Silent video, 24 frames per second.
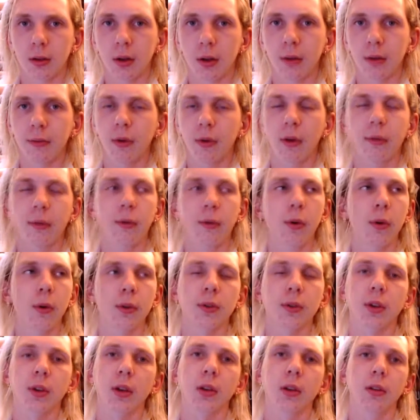of
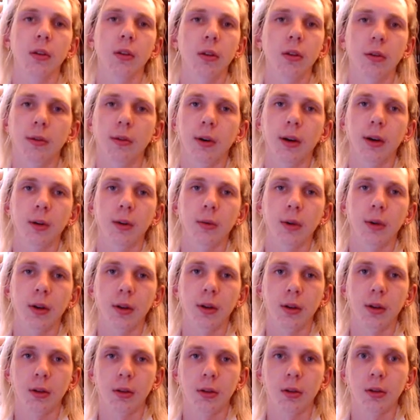course, like a lot of
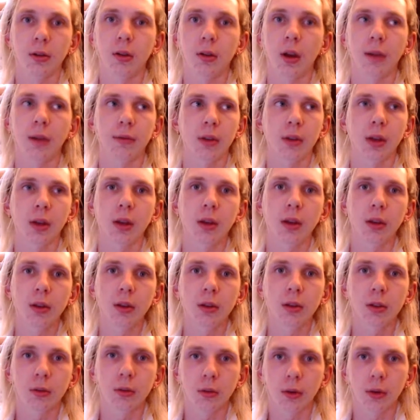hardware, you have to get
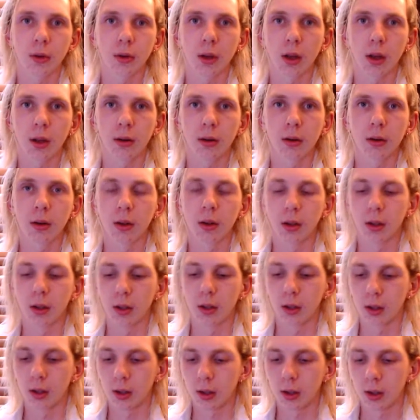used to it, and
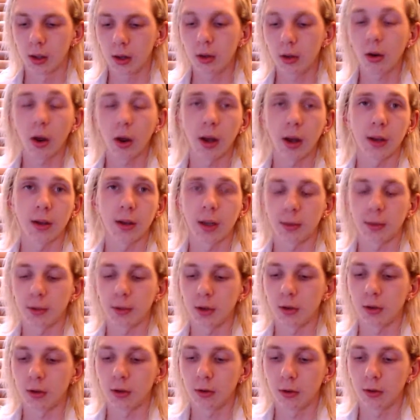I
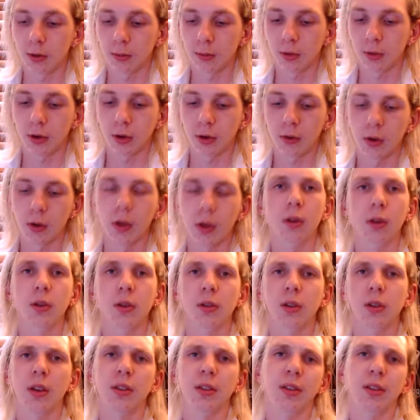adapted to it pretty quick
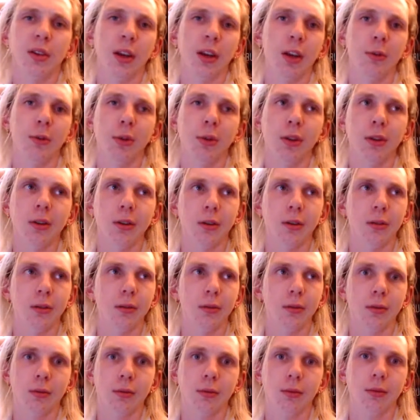because as a gamer,
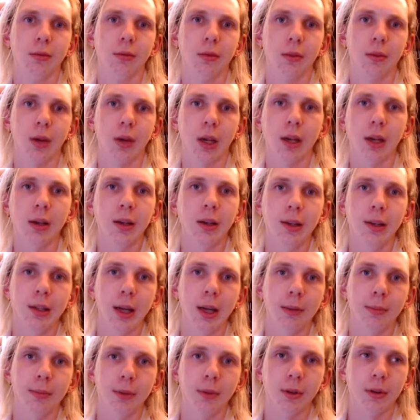I can
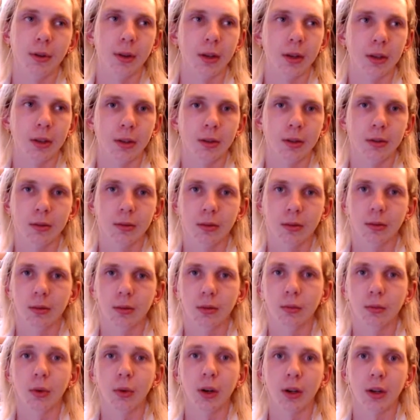adapt to things
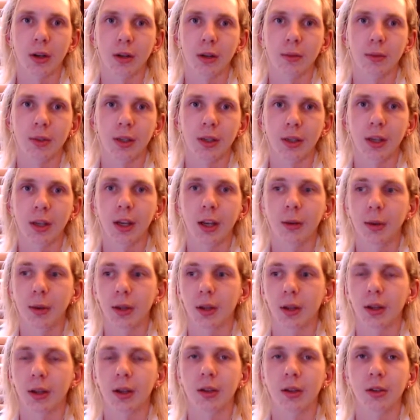when it comes to
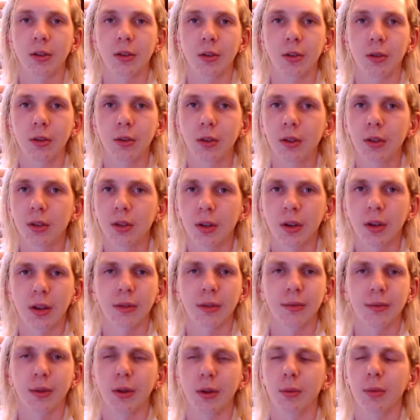gaming. Like controllers, I
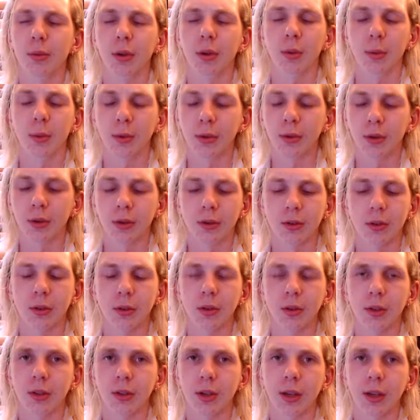have no problem with
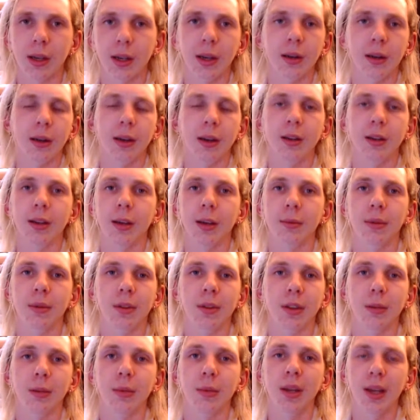controllers. I can adapt
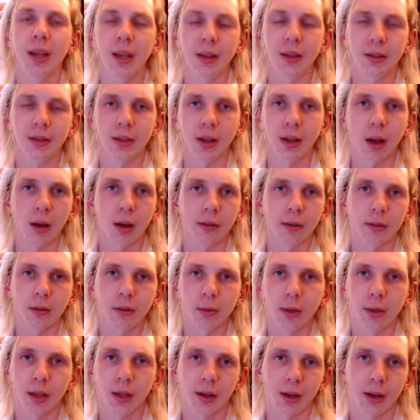to them easy
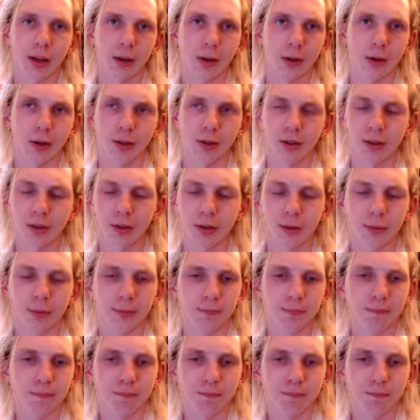after about an hour. So